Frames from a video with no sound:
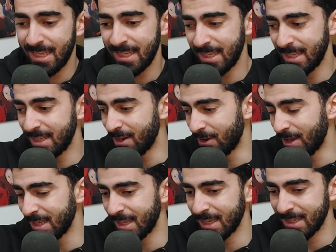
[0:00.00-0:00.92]
you know,
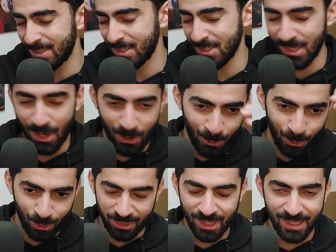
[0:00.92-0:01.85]
it's just a
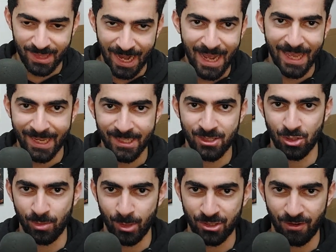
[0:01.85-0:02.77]
whole thing that I hate
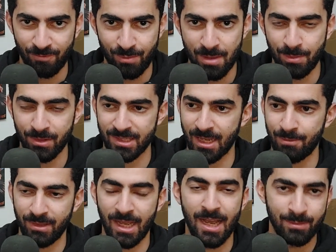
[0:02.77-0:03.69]
so much of people
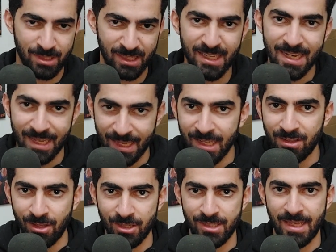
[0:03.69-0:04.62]
sometimes leaning
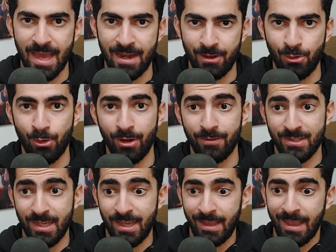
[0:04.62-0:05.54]
into this category of
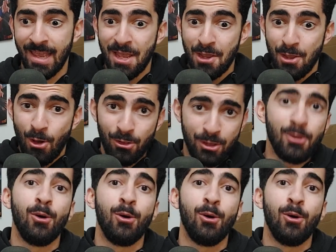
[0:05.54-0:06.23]
saying, the